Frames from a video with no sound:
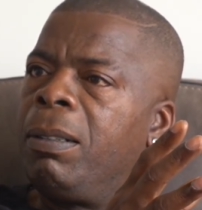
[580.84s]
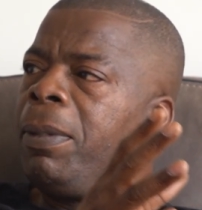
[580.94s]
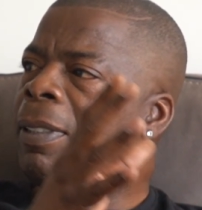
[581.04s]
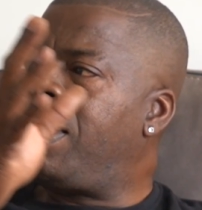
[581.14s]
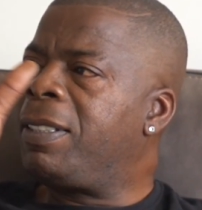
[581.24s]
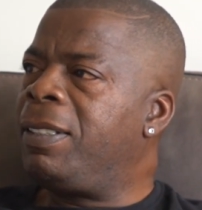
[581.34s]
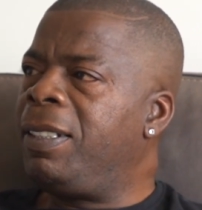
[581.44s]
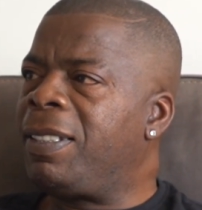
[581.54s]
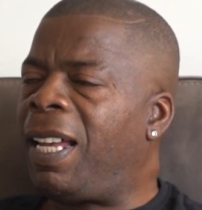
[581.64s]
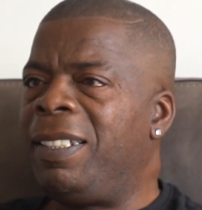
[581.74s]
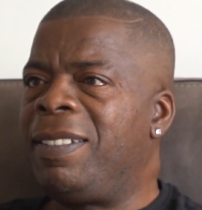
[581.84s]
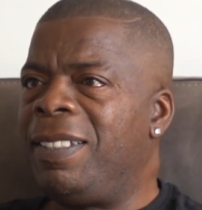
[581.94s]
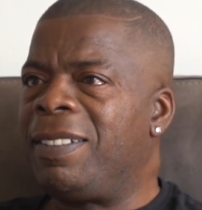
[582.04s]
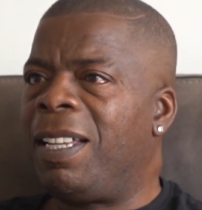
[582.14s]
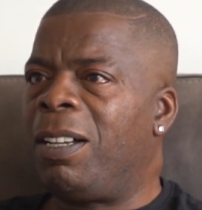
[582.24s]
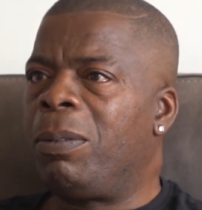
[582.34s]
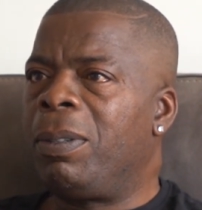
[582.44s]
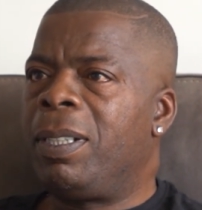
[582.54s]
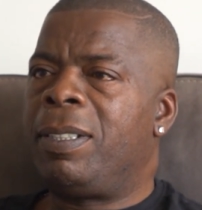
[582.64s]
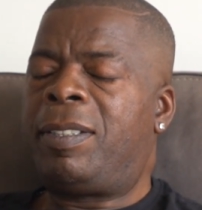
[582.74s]
My dad's in his 80s now.
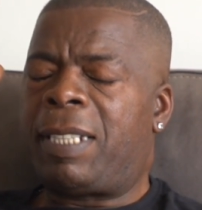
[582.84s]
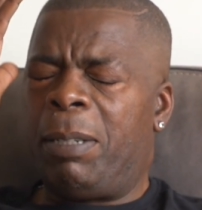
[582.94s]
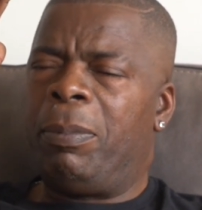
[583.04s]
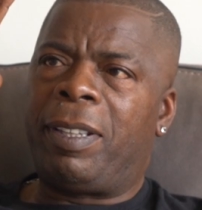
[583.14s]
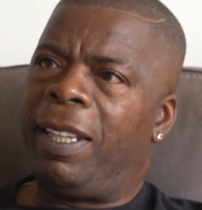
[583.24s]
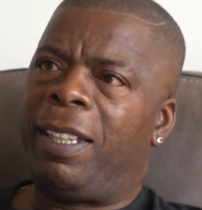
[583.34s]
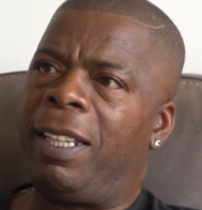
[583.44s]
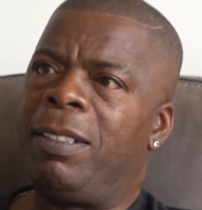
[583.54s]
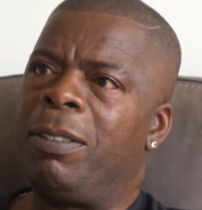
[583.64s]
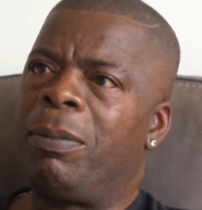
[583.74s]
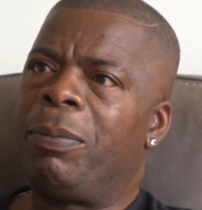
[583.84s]
Same thinking.